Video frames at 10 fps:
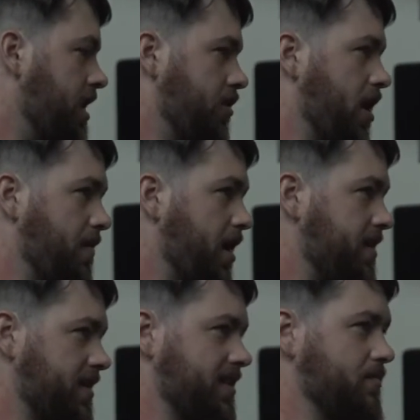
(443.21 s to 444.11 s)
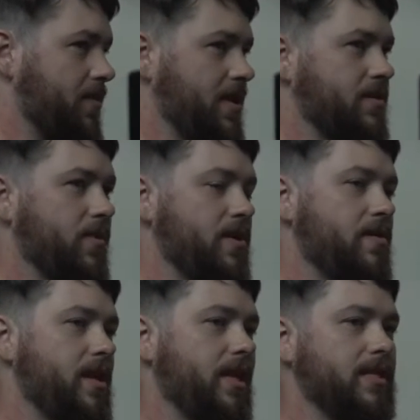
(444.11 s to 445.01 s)
and your hypothesis is what, is what you
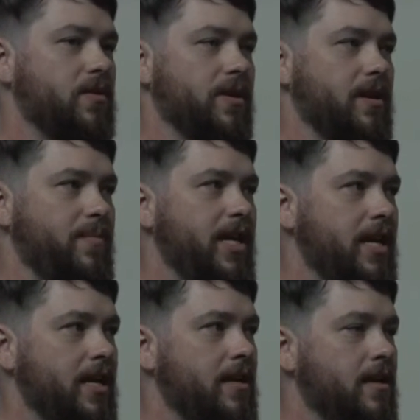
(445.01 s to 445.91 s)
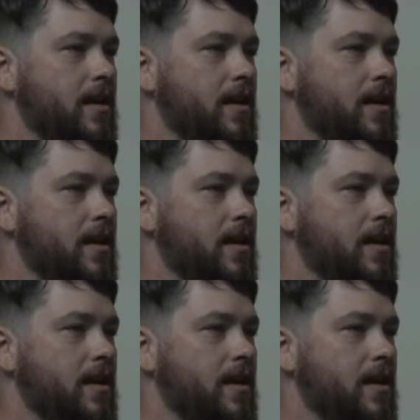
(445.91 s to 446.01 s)
think it's going to be.